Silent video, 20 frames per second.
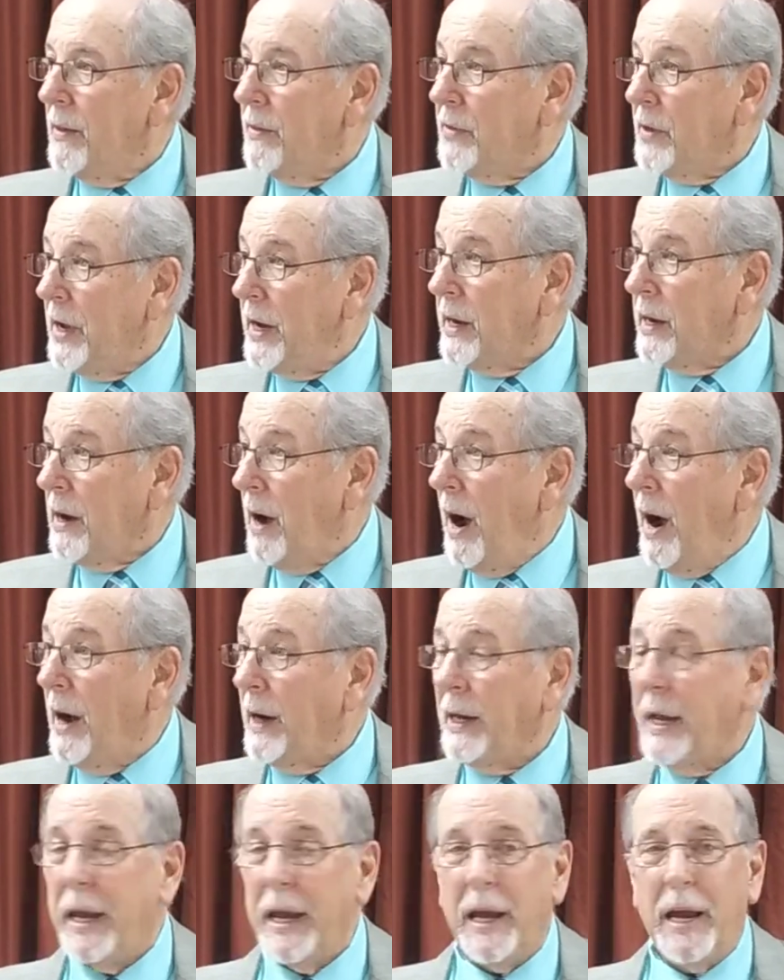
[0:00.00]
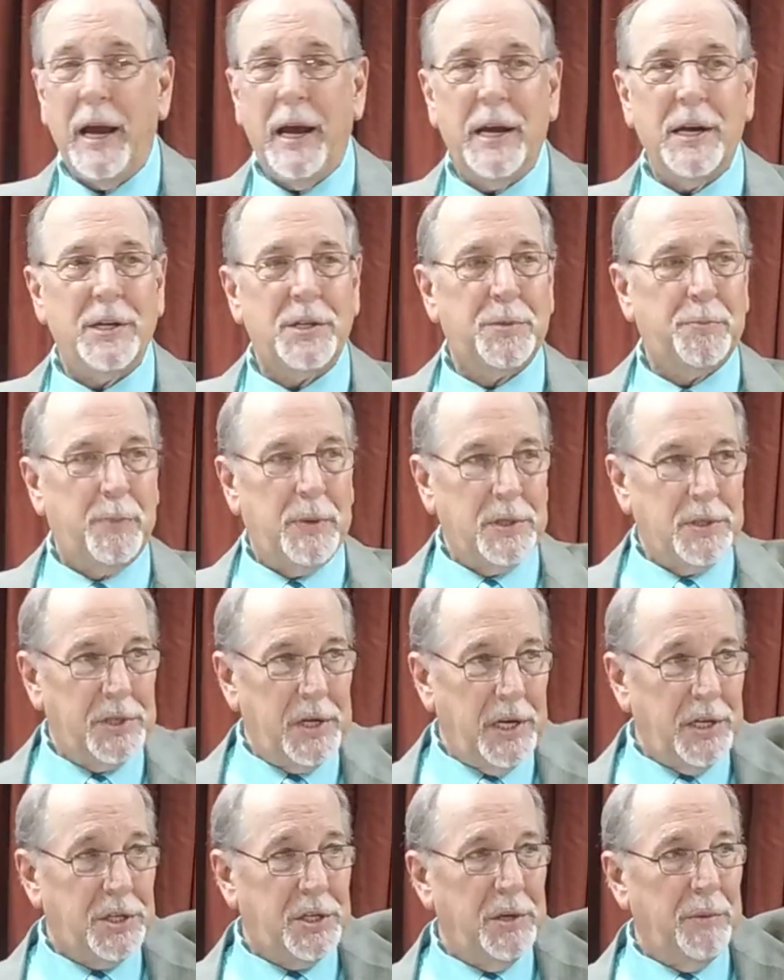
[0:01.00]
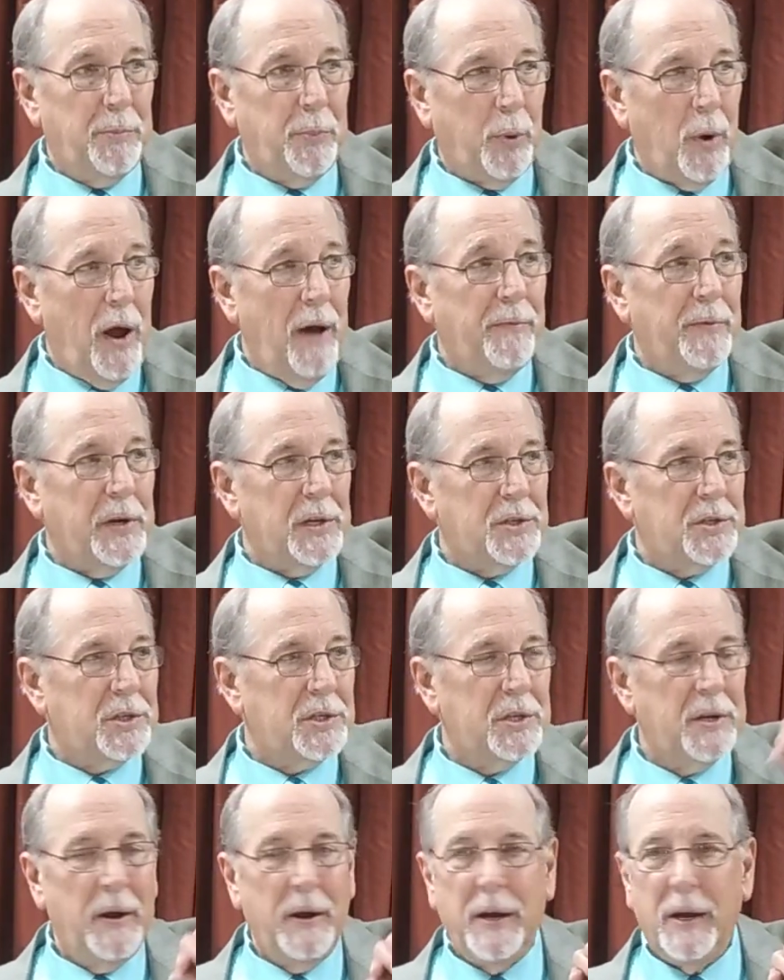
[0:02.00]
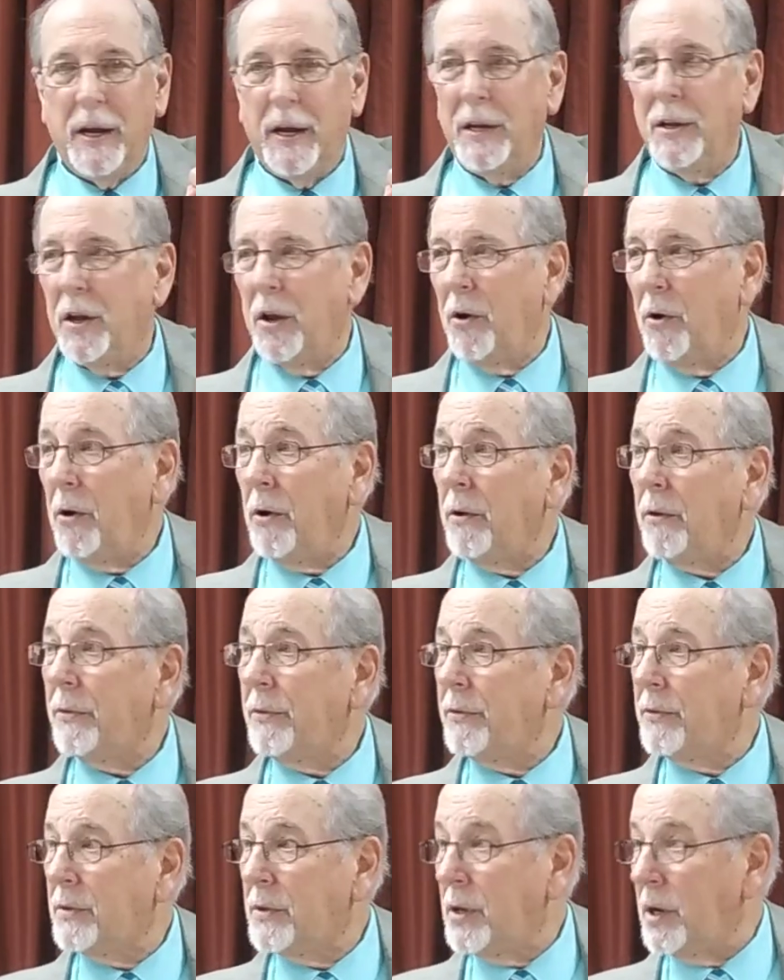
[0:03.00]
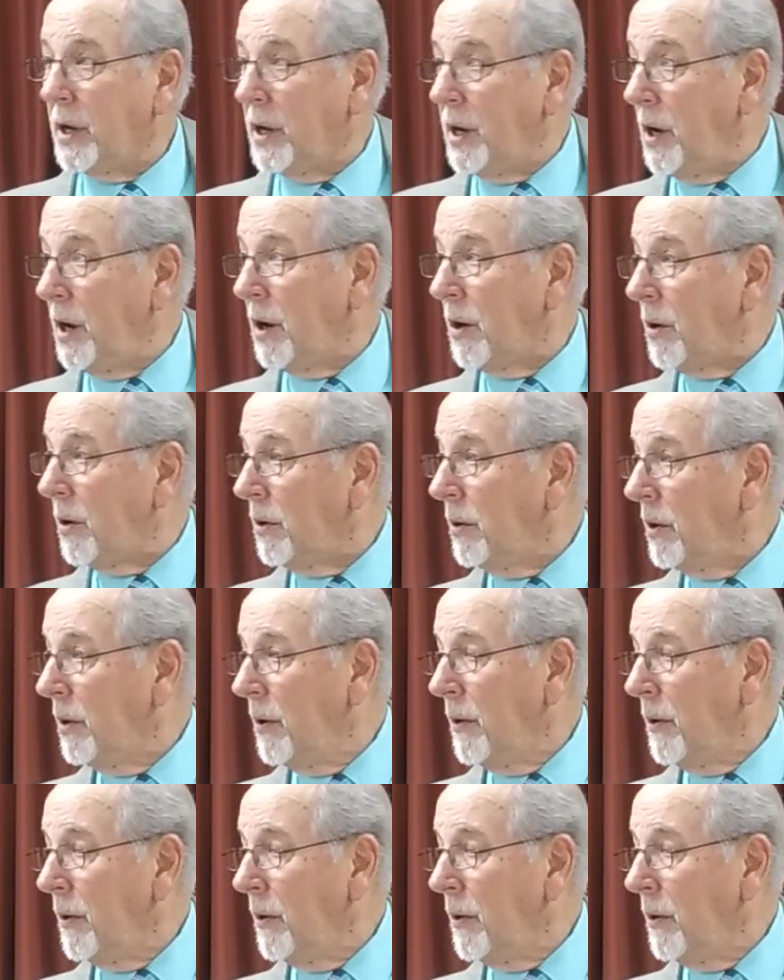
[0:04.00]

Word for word: Thank God he has positioned prophets in the earth to hear